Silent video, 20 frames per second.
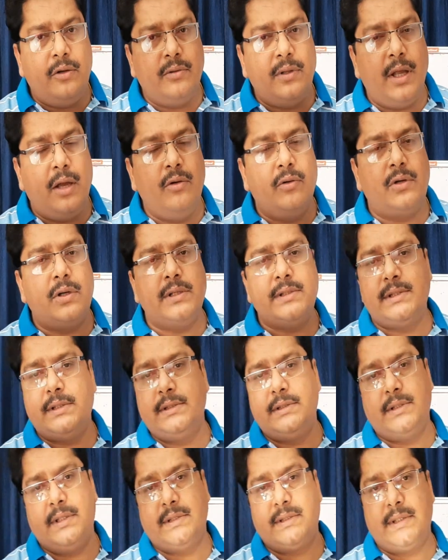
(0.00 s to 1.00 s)
to the uterus,
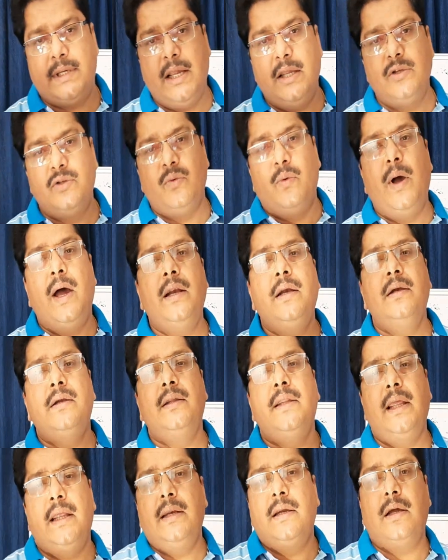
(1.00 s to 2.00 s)
it is stage 1,
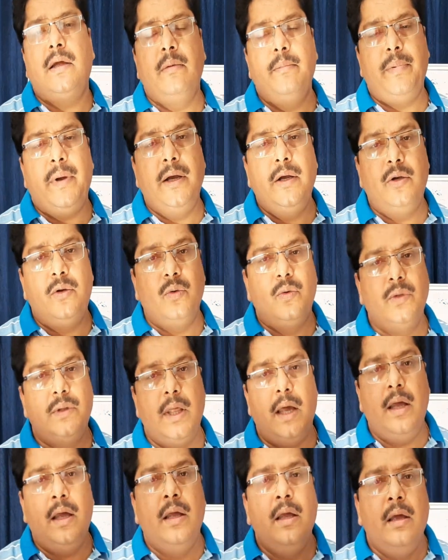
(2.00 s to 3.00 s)
then confined to
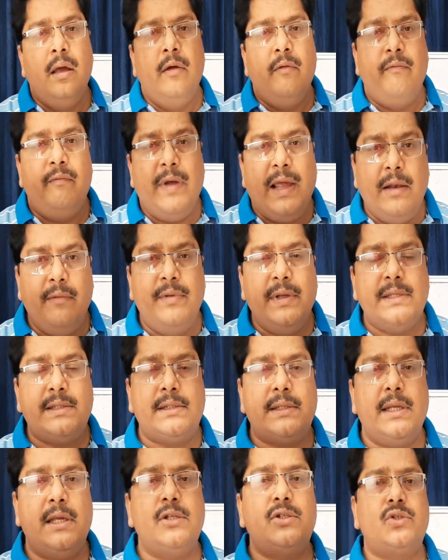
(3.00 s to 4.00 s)
the pelvis,
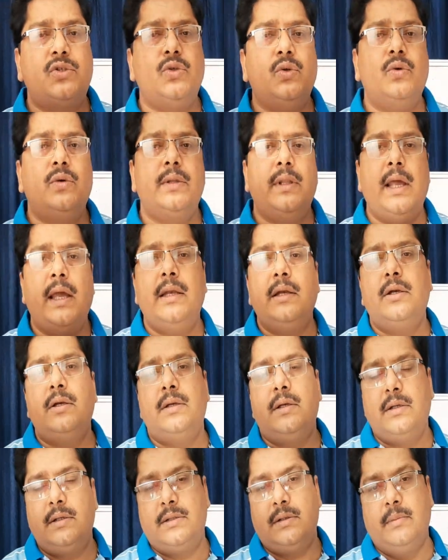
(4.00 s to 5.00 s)
stage 2, then
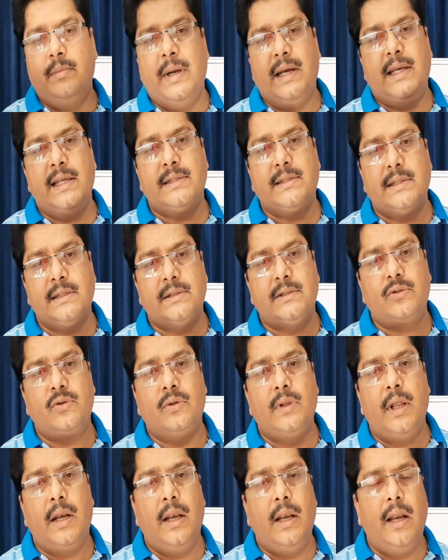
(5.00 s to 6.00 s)
metastasis to
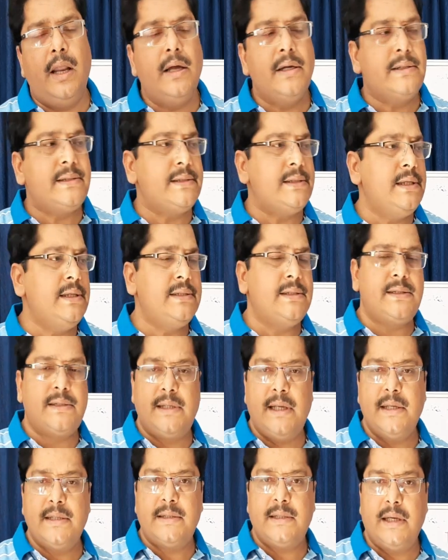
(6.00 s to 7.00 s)
the lungs is
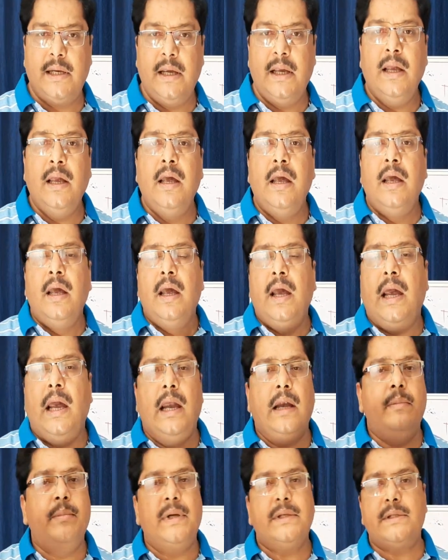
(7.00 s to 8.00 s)
stage 3,
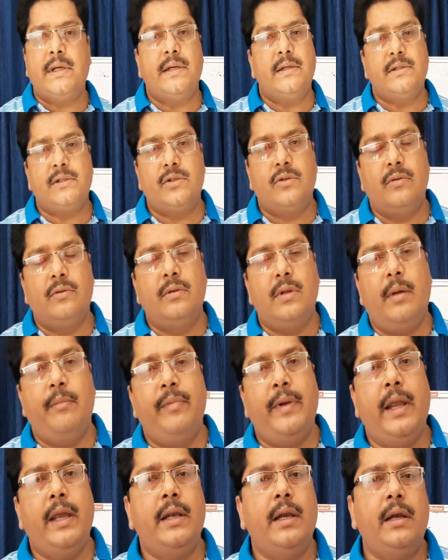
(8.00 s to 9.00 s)
and metastasis to the
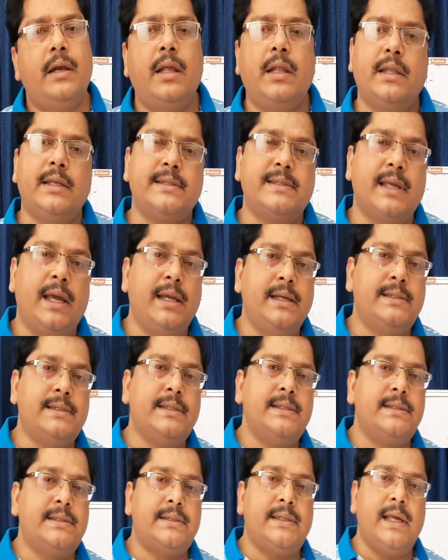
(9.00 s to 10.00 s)
brain and other sites
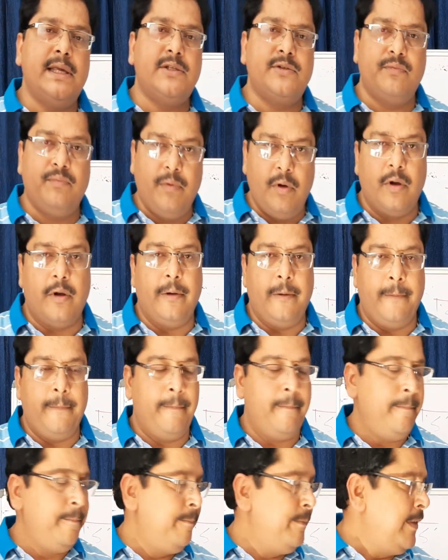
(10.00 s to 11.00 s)
is stage 4.
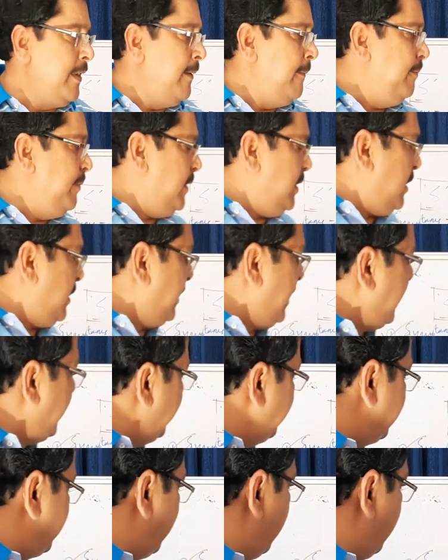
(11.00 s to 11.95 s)
So that is